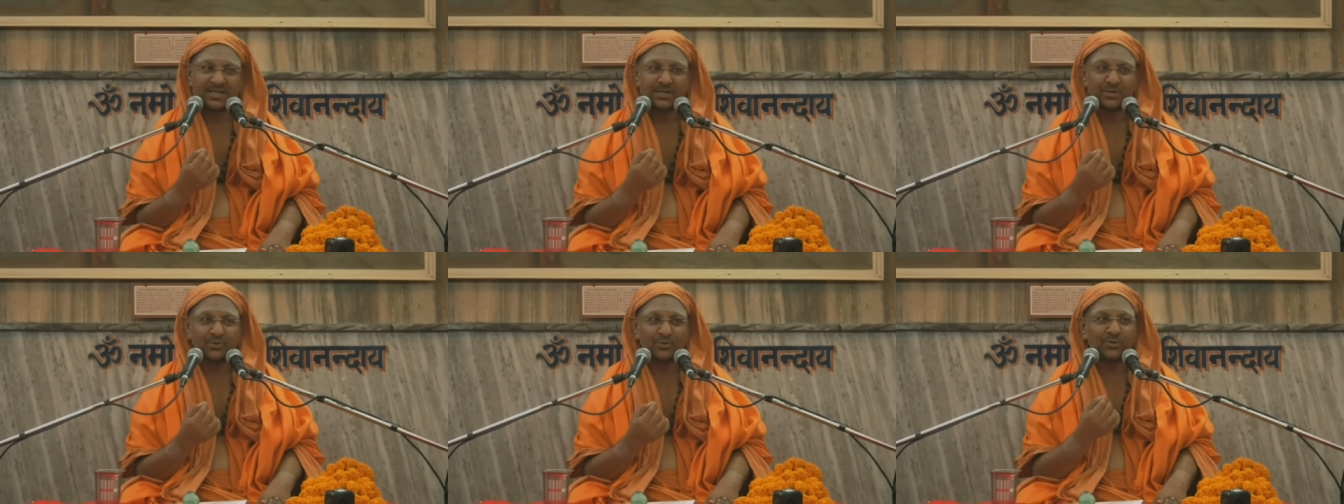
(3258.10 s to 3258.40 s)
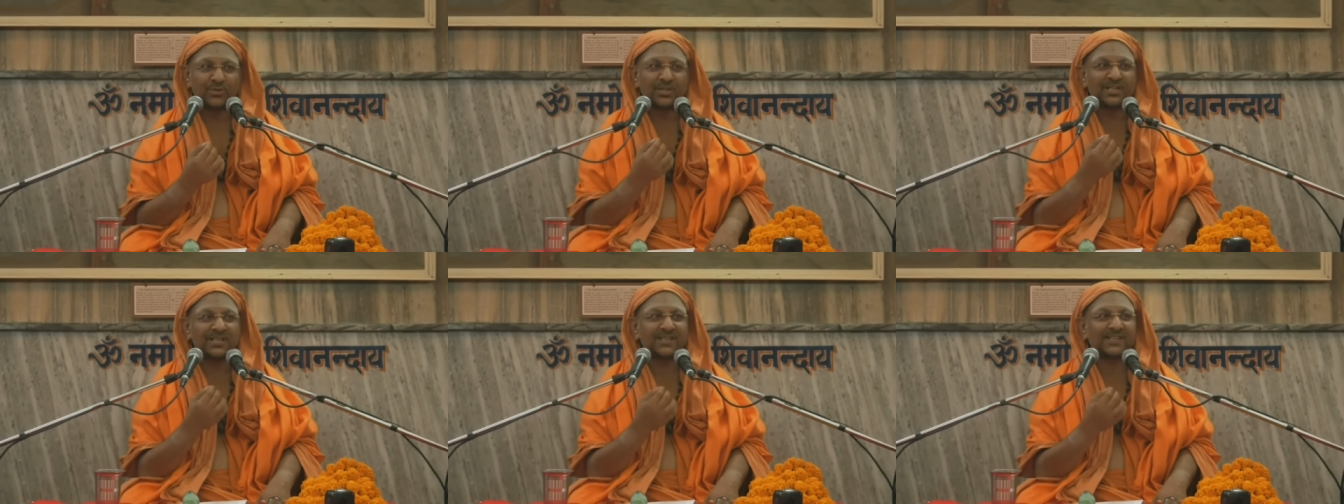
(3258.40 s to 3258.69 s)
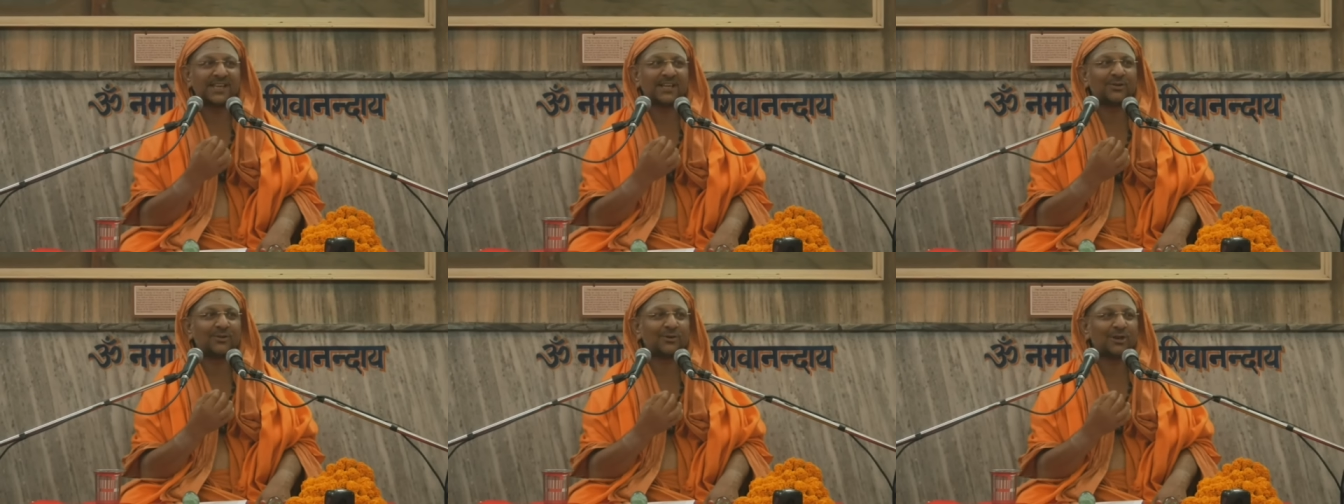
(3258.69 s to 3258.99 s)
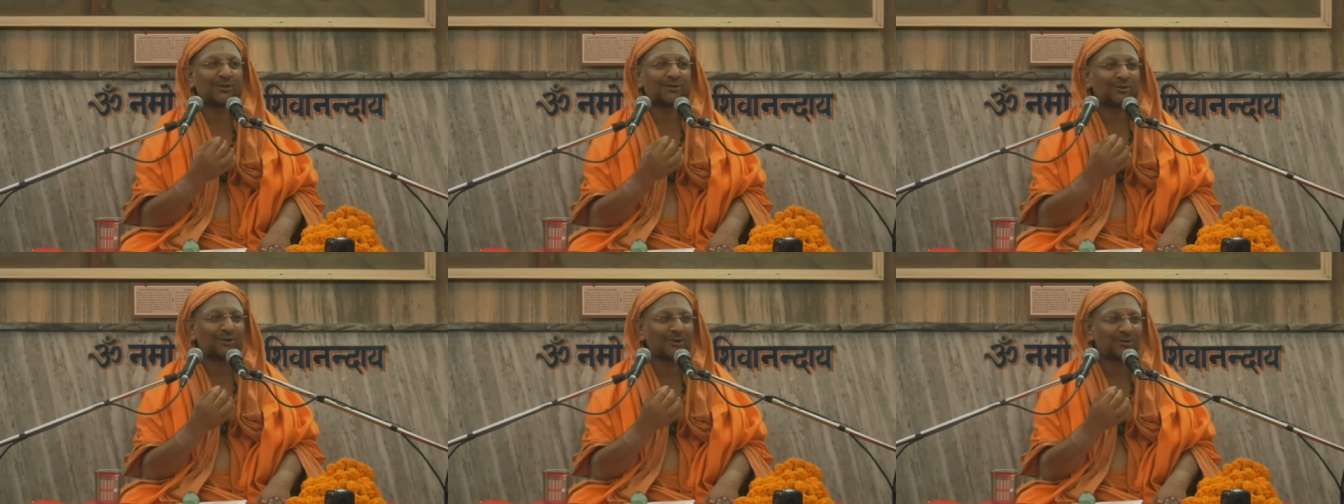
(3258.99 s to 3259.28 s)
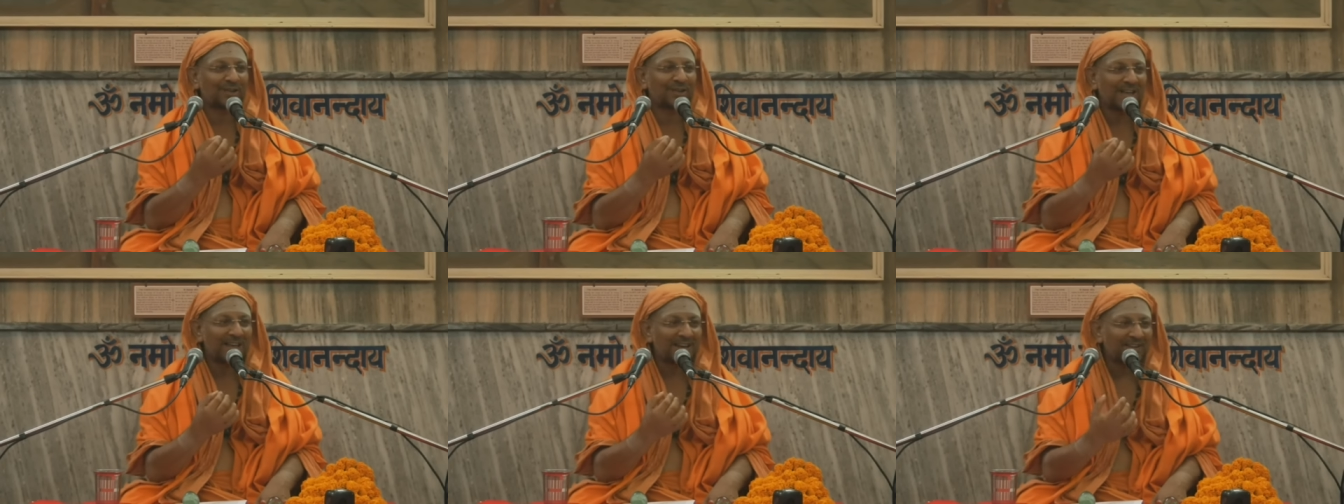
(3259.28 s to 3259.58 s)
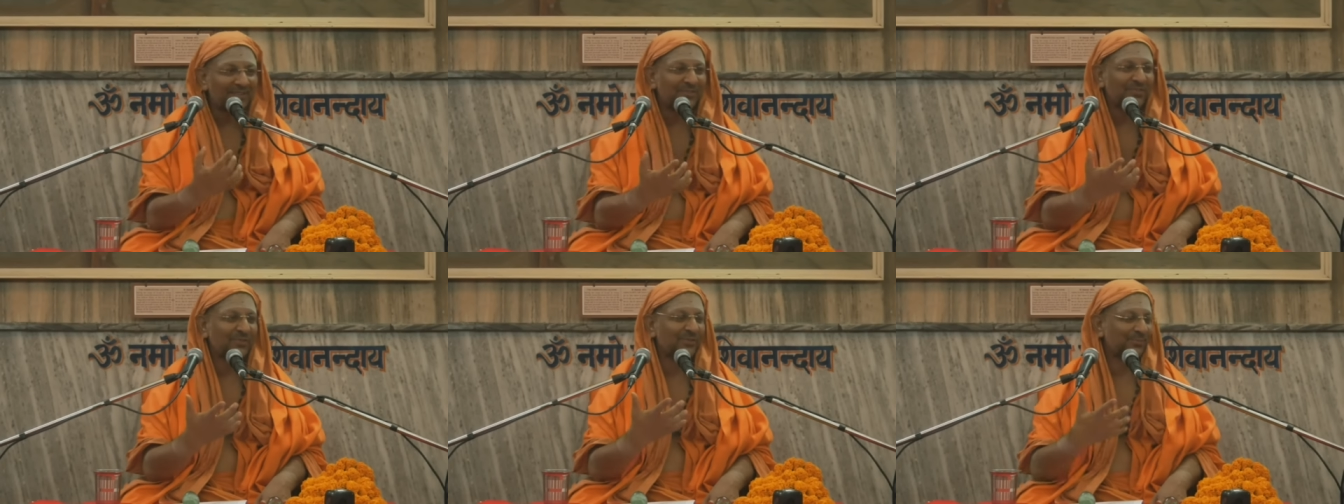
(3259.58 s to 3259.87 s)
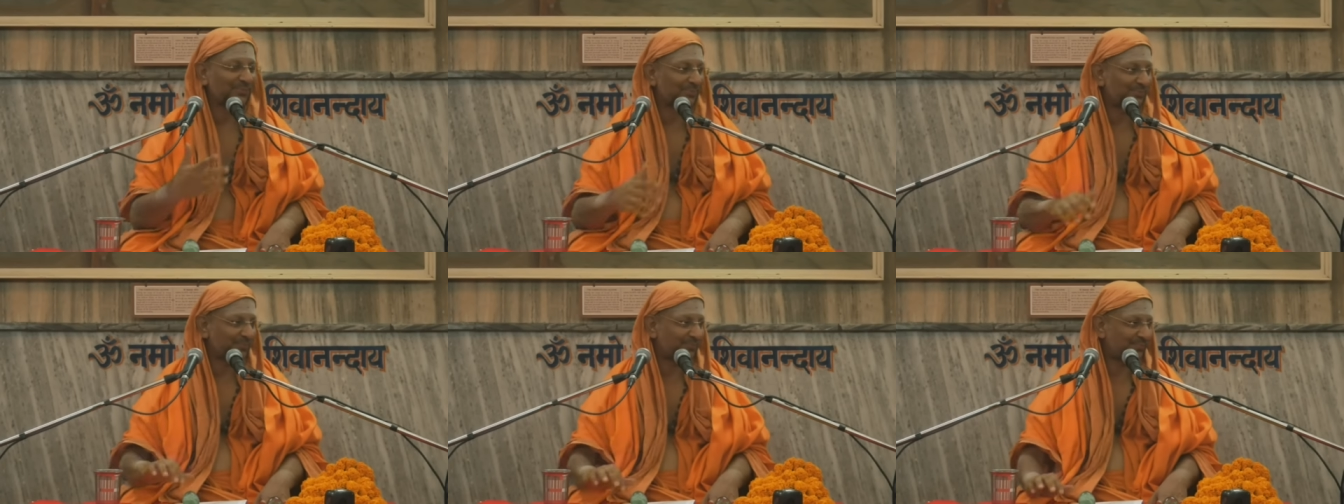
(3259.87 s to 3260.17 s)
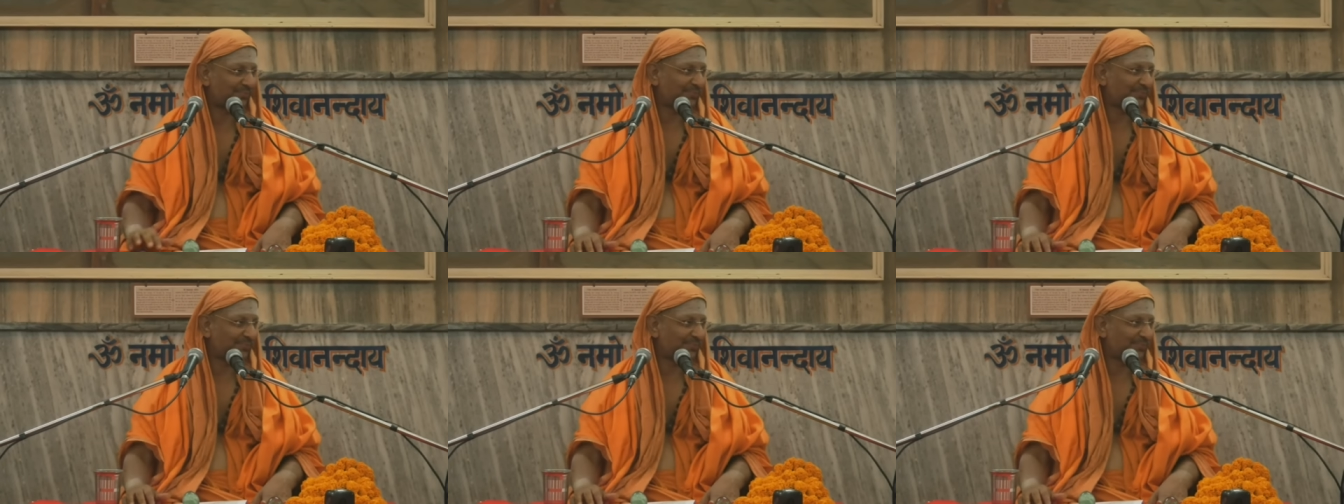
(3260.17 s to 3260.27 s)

unicellular organism.